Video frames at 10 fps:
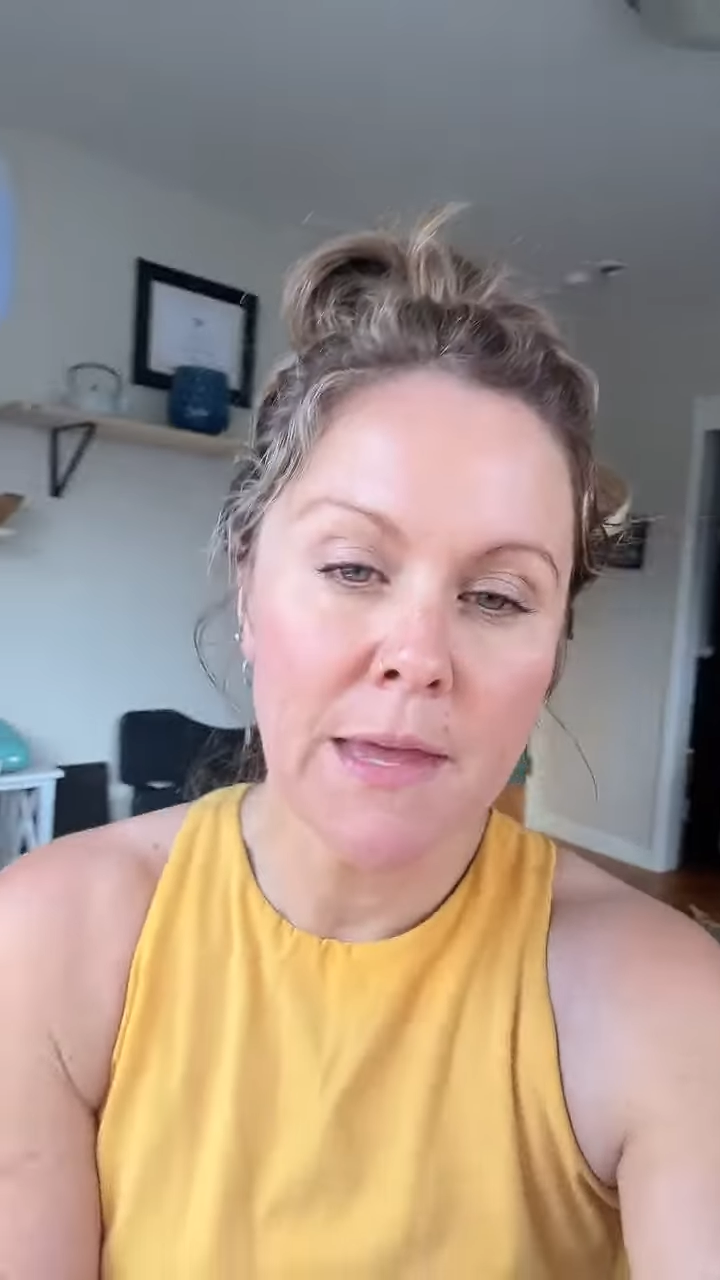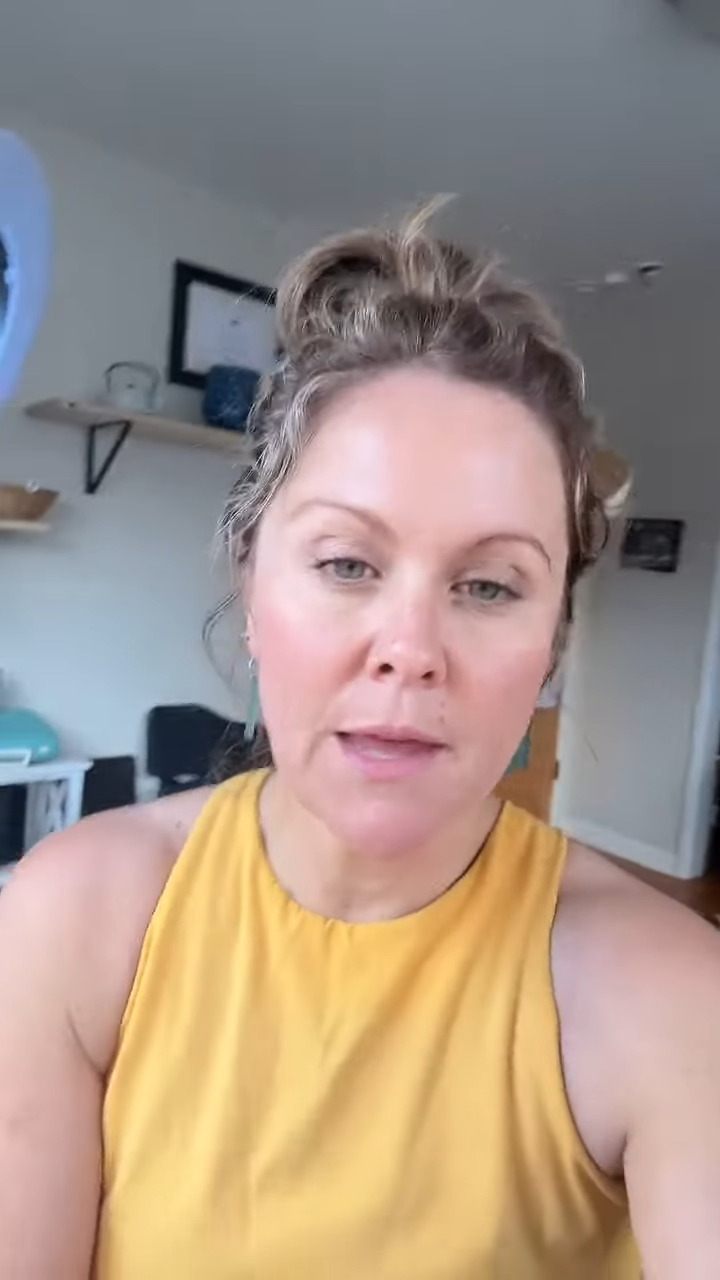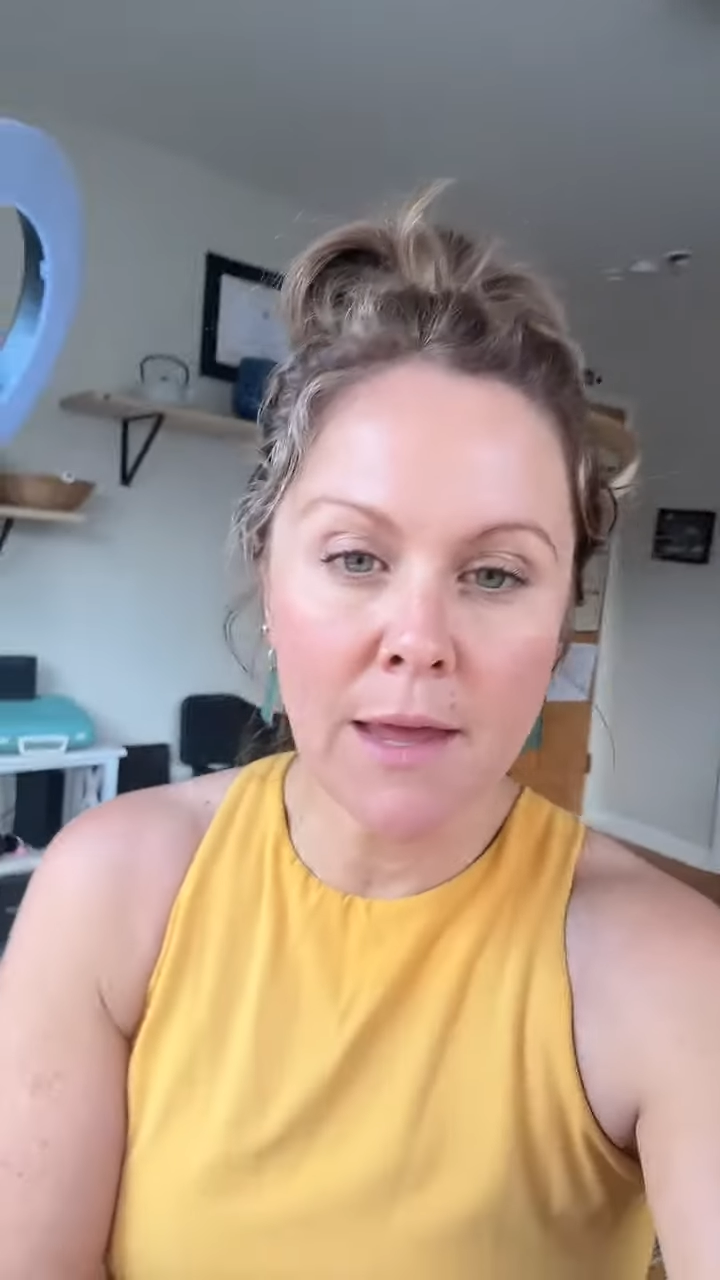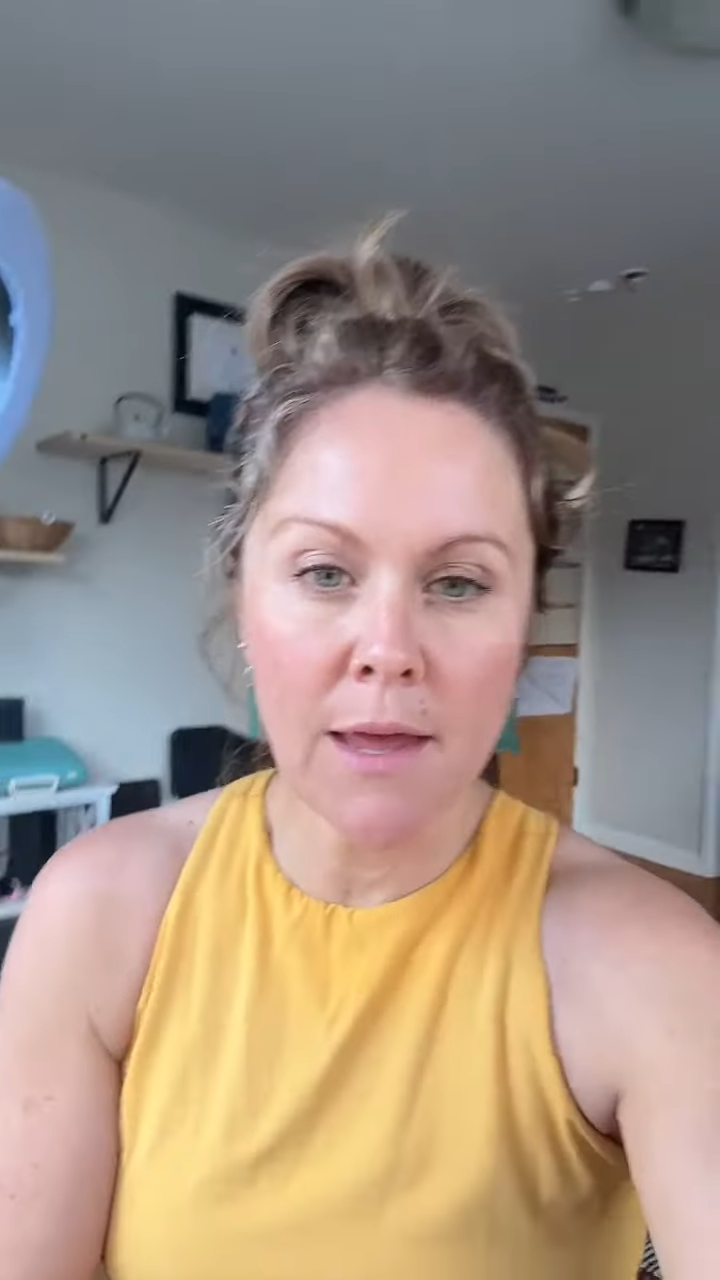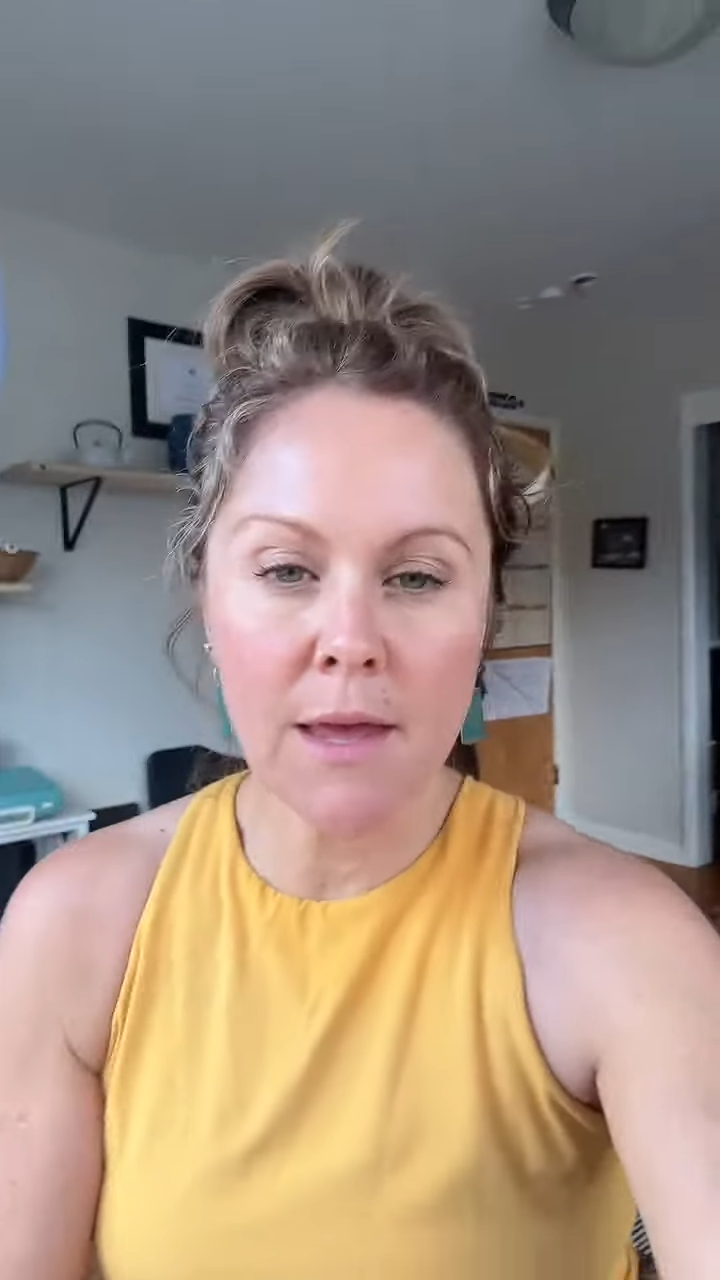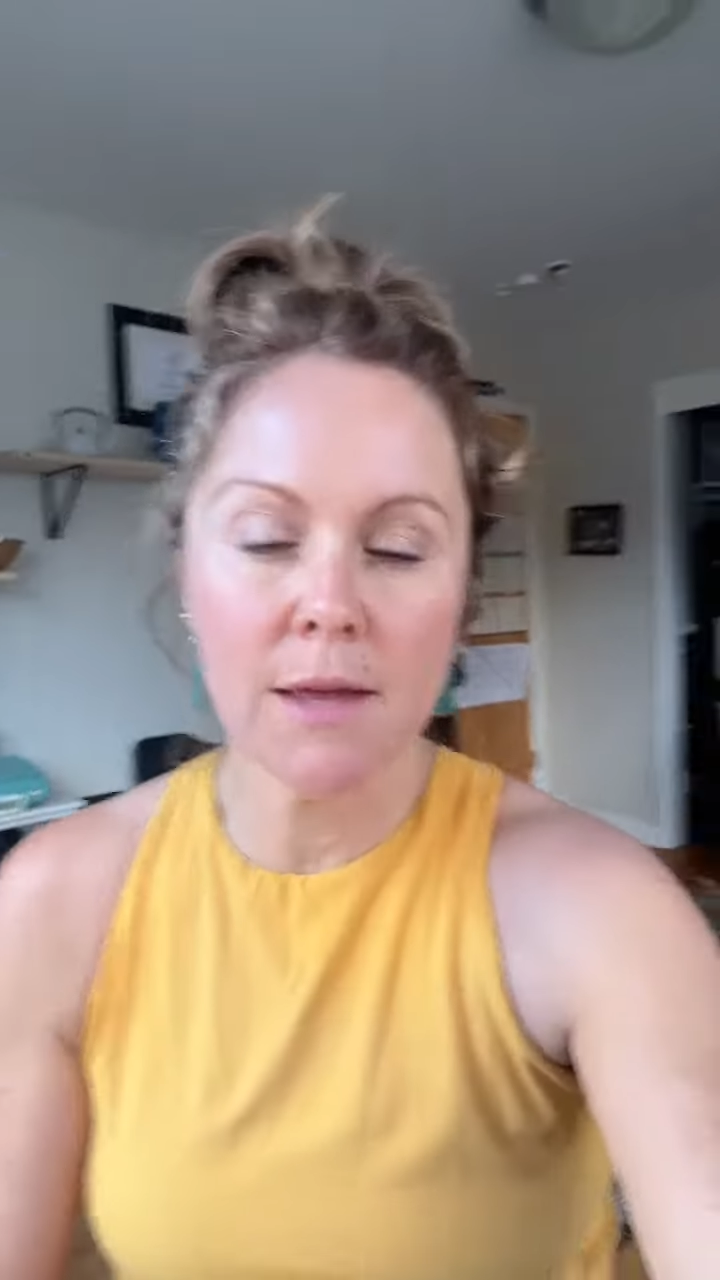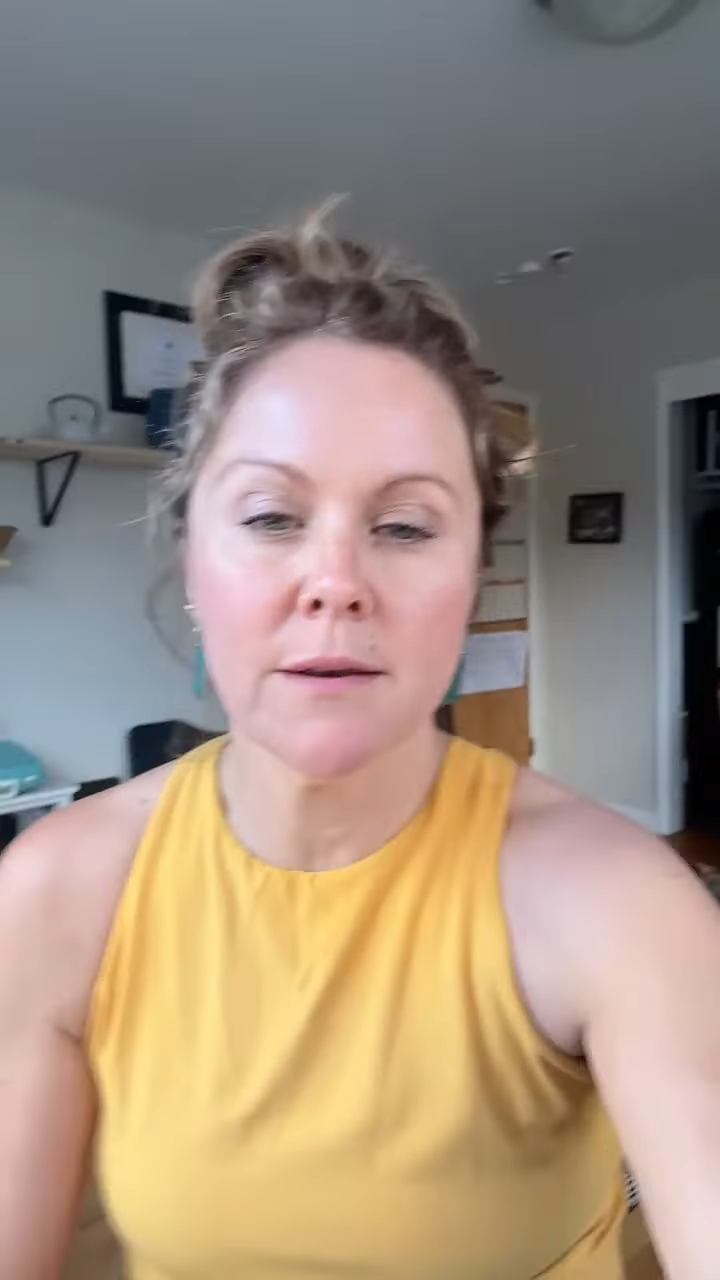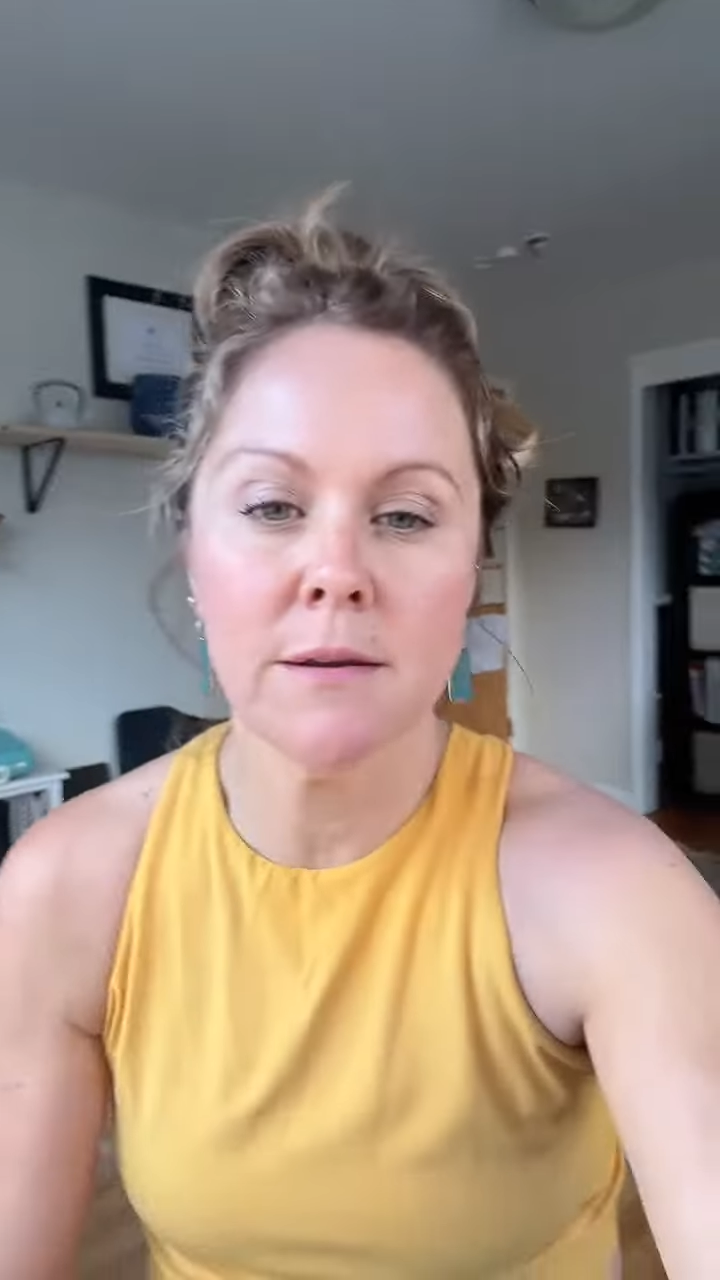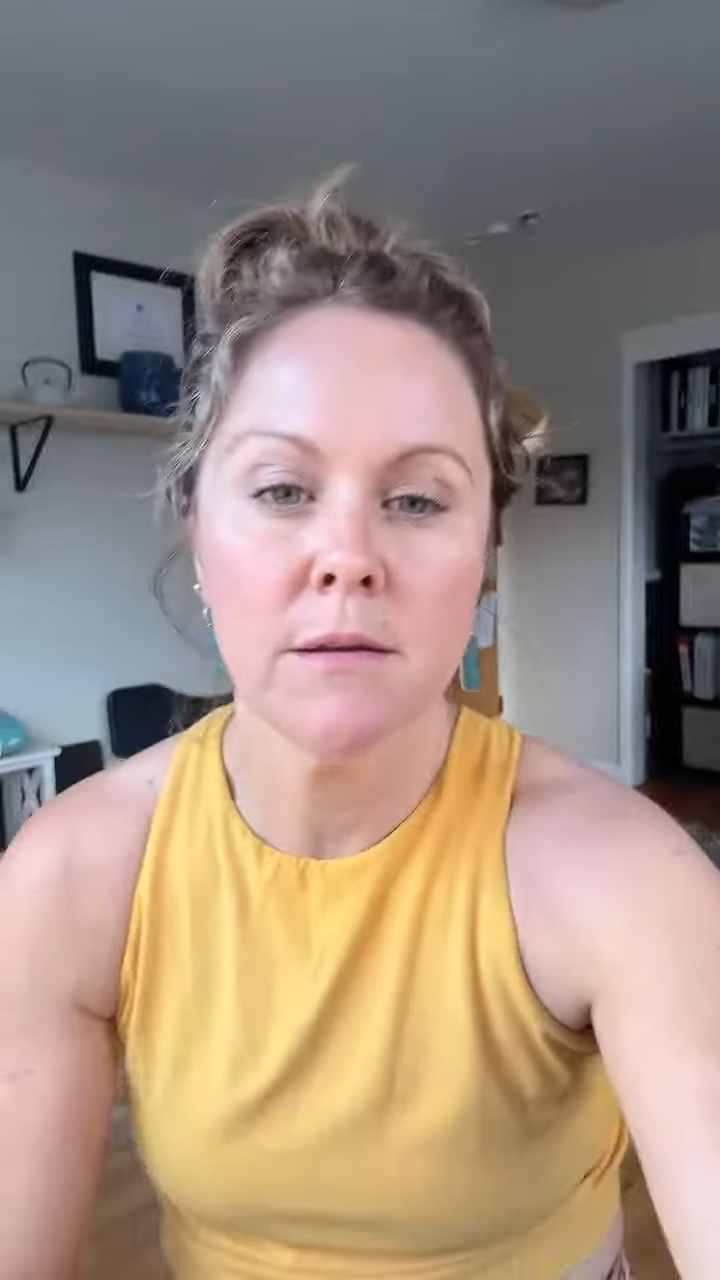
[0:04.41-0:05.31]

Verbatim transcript: and